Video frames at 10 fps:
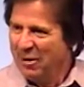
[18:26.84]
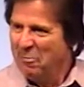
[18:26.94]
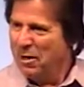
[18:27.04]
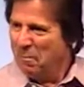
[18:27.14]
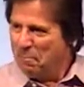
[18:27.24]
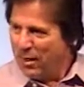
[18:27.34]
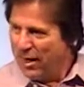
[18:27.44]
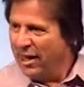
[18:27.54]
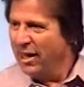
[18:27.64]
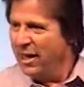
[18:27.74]
but a
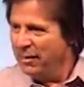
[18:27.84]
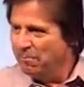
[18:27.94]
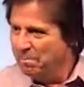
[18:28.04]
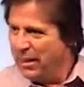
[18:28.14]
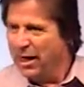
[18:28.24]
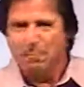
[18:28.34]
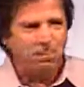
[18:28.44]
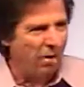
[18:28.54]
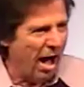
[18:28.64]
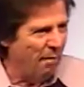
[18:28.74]
big, big
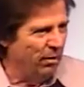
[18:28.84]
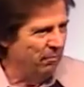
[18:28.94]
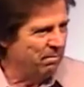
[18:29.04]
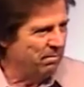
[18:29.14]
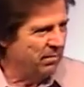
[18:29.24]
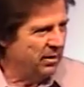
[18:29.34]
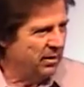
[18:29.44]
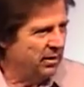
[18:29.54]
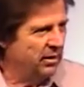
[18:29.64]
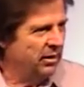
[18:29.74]
problem.
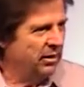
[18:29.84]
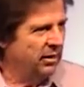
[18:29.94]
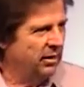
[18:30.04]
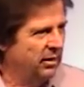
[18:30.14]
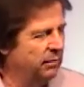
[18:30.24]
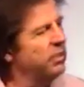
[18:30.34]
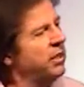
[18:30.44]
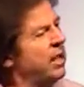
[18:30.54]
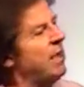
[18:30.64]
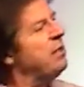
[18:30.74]
But
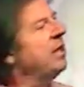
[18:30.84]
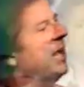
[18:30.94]
how many